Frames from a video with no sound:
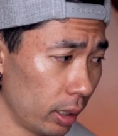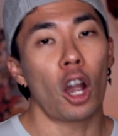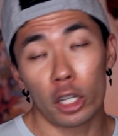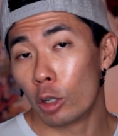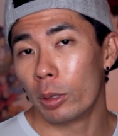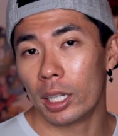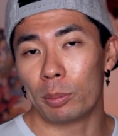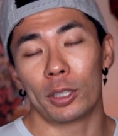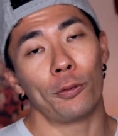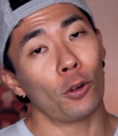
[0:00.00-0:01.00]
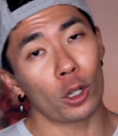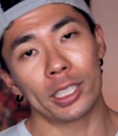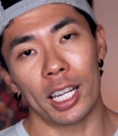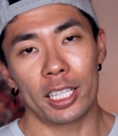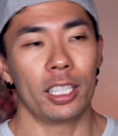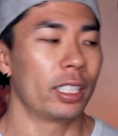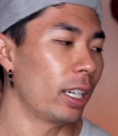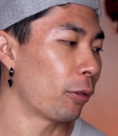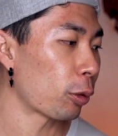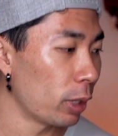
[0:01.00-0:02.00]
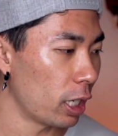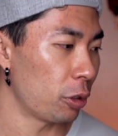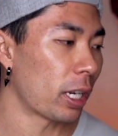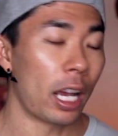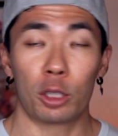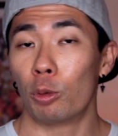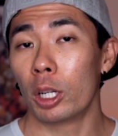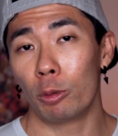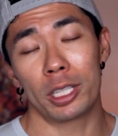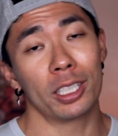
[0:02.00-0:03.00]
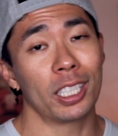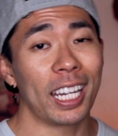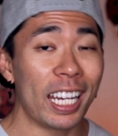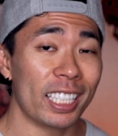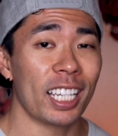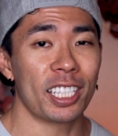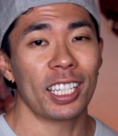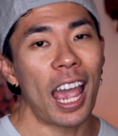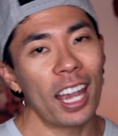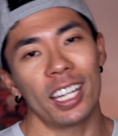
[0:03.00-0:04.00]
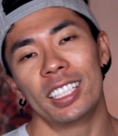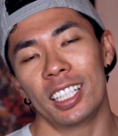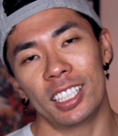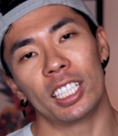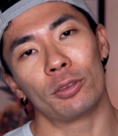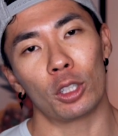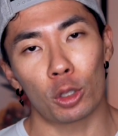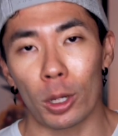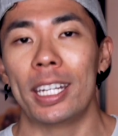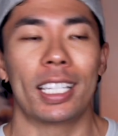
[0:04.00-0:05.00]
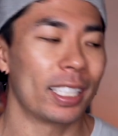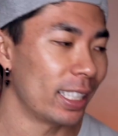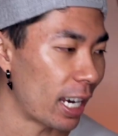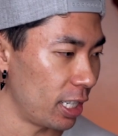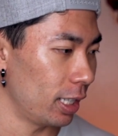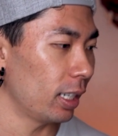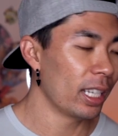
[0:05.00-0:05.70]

Cardio went up to 4 sessions of 300 calories, one which is a HIIT session, high intensity interval training session.